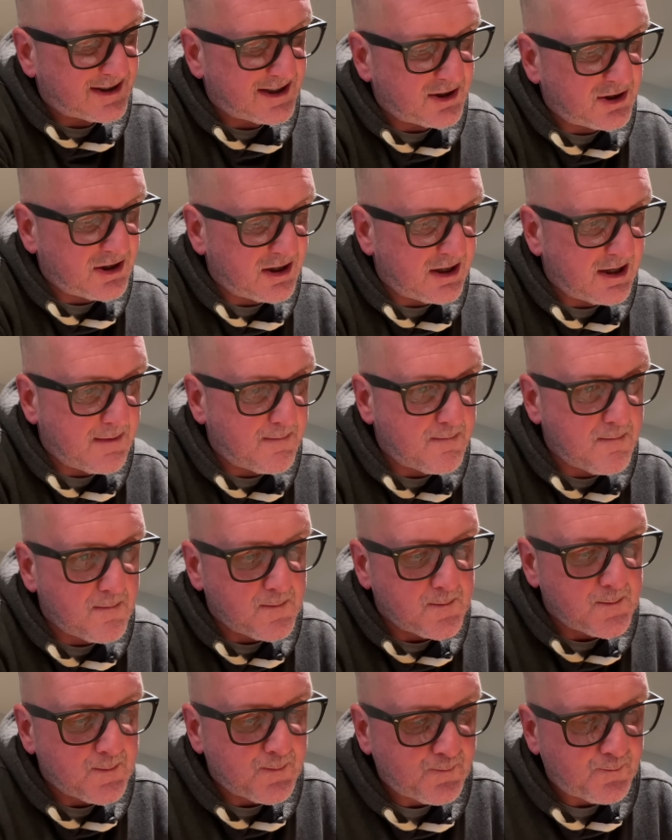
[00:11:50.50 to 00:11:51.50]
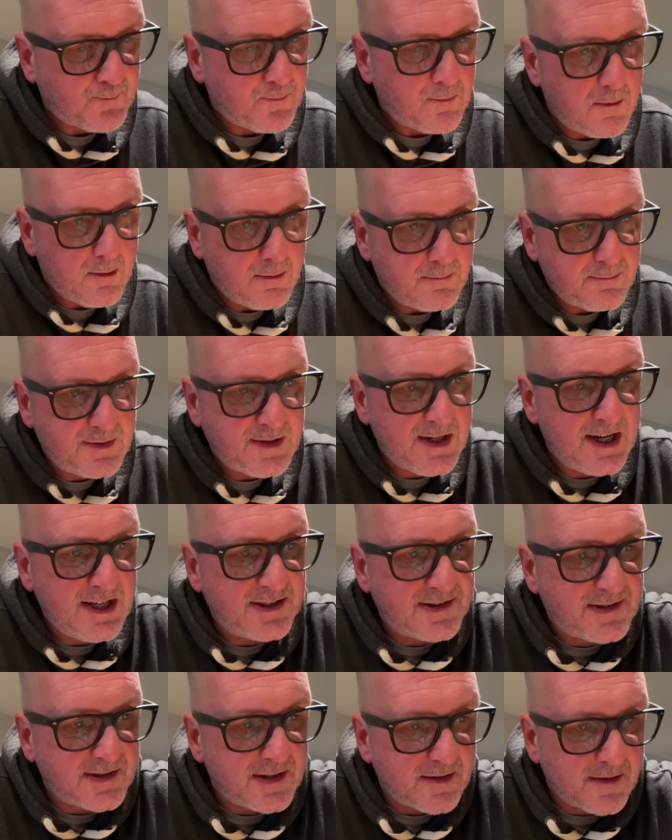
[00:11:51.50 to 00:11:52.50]
actually
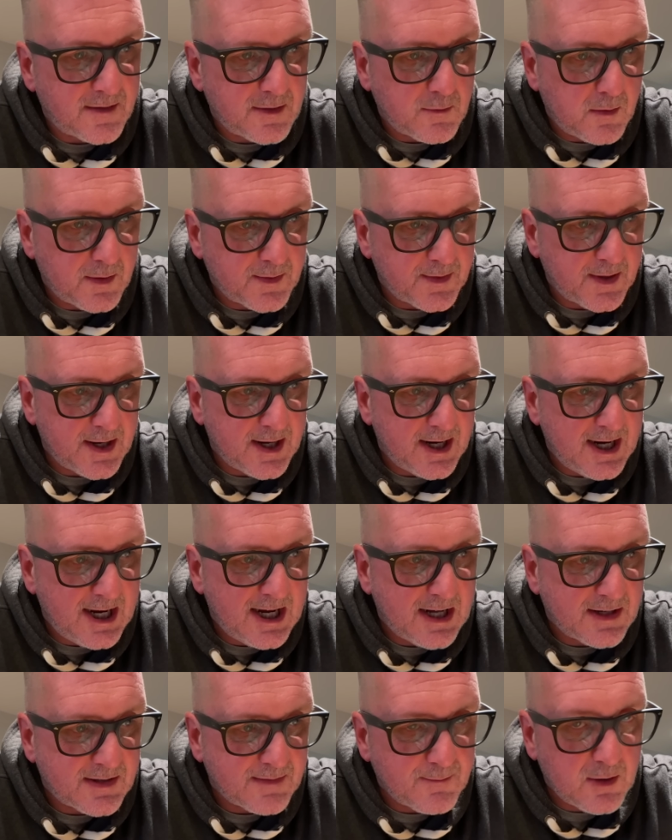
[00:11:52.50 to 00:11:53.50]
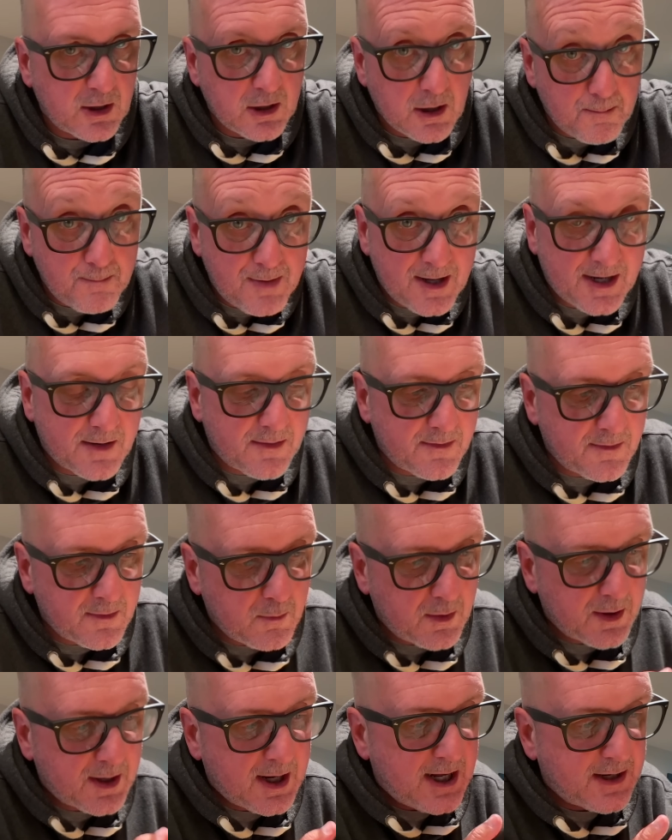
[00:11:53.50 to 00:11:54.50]
tastier than the one that I had. A lot better than the
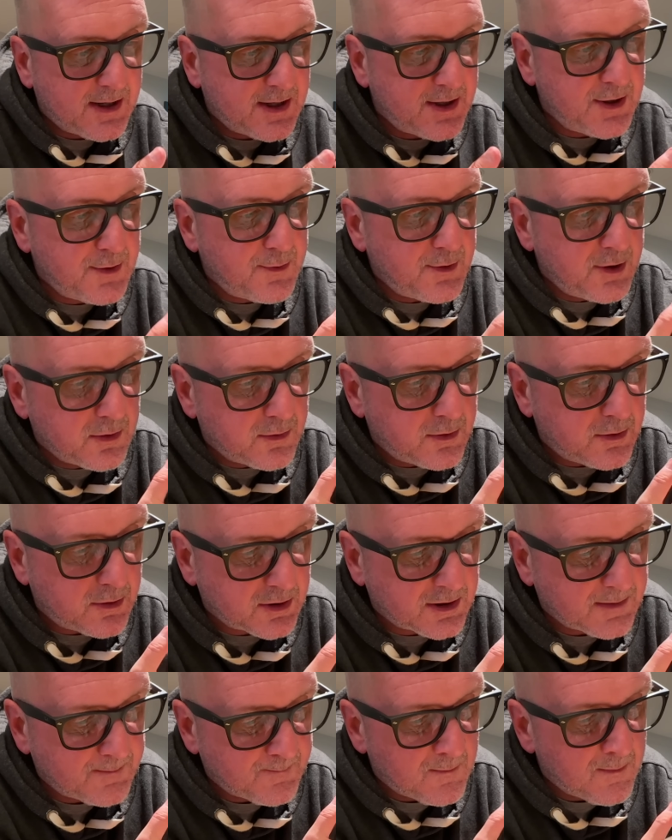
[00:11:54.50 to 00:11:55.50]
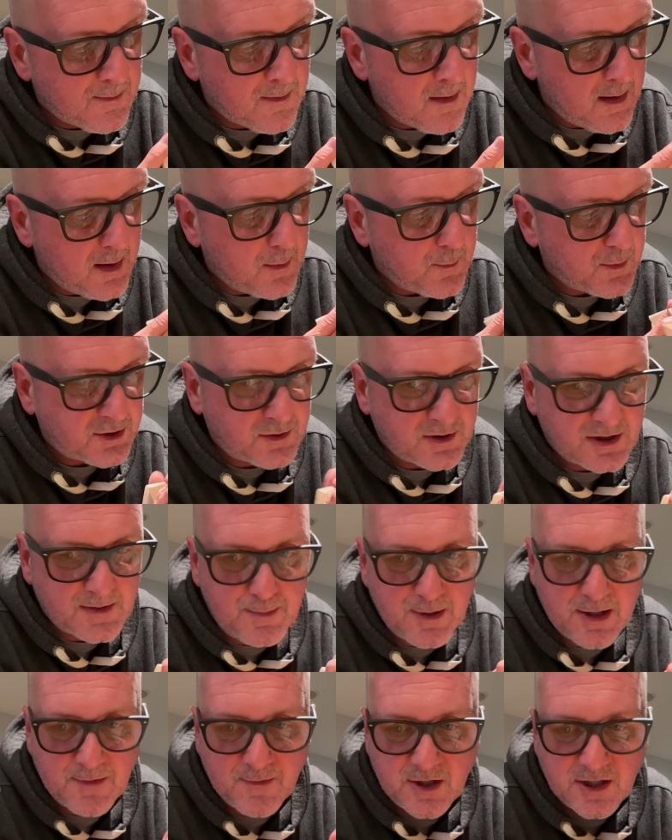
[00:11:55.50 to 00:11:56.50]
one I had in New York, which was a
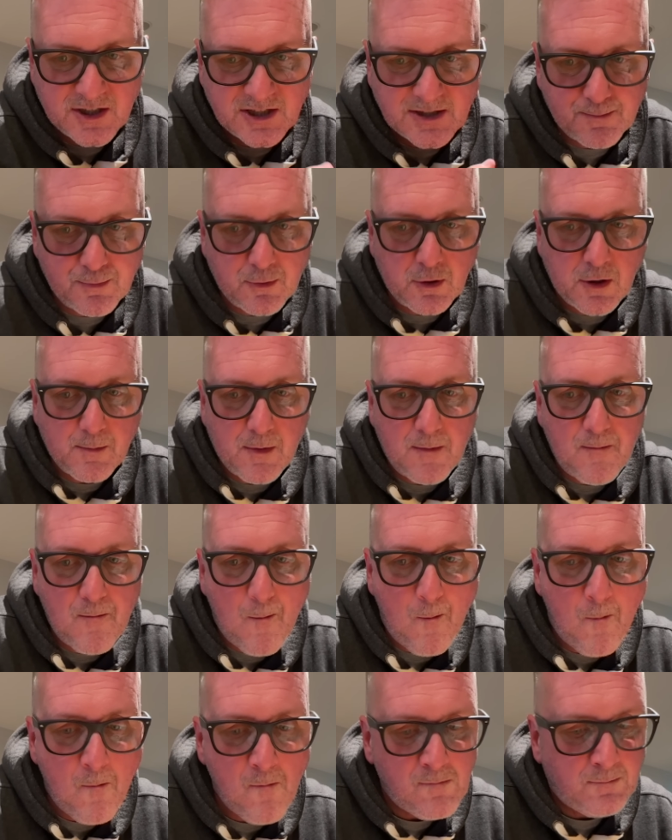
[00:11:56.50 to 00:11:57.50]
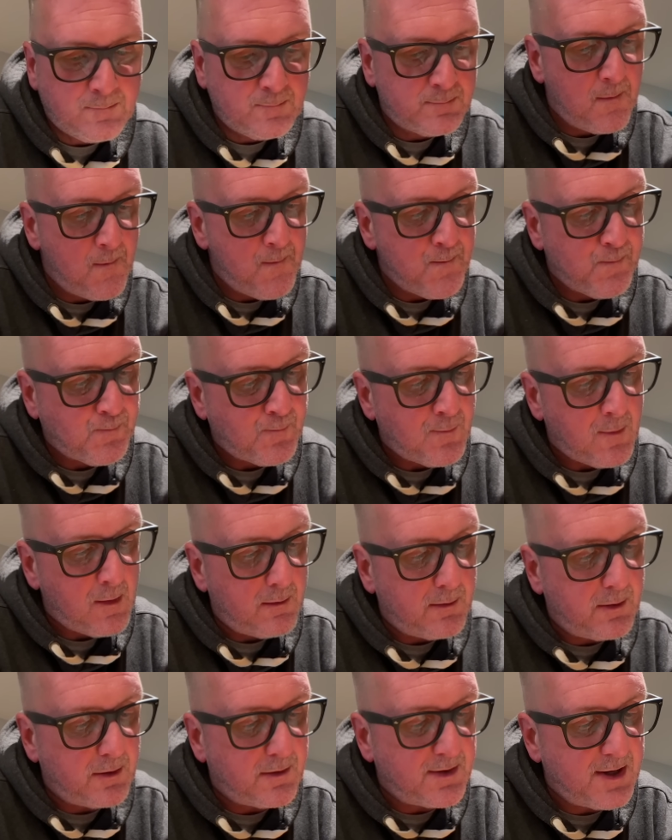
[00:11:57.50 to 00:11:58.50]
bit of a disappointment.
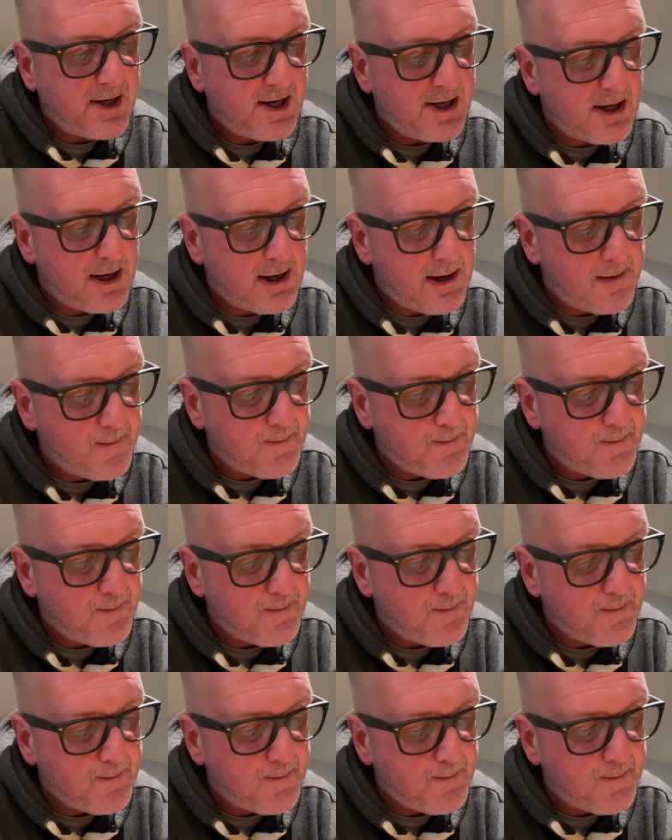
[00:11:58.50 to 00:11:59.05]
Got the uh,